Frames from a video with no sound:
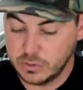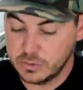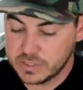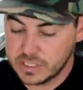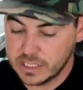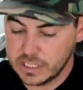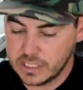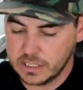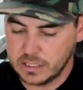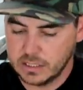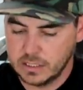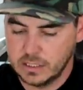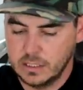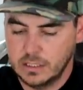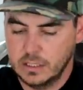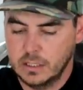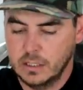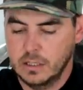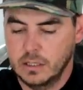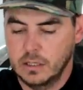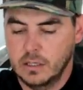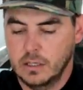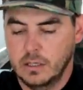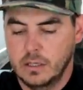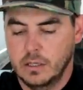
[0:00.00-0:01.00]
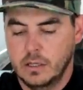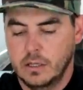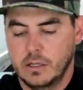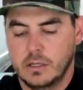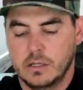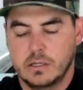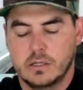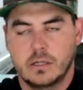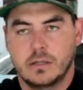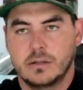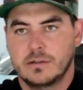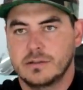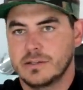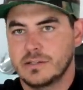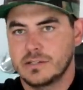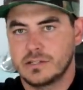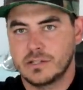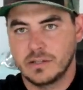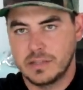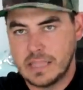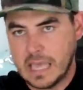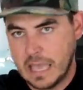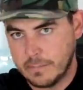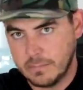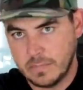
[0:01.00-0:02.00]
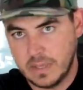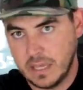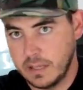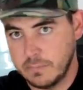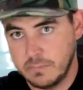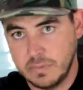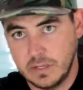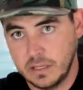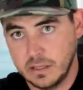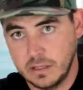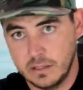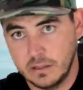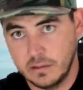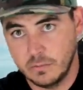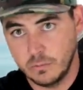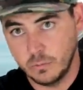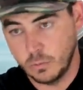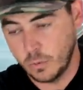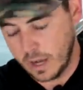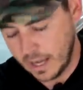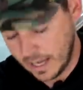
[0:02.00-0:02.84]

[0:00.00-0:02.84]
using, so that may be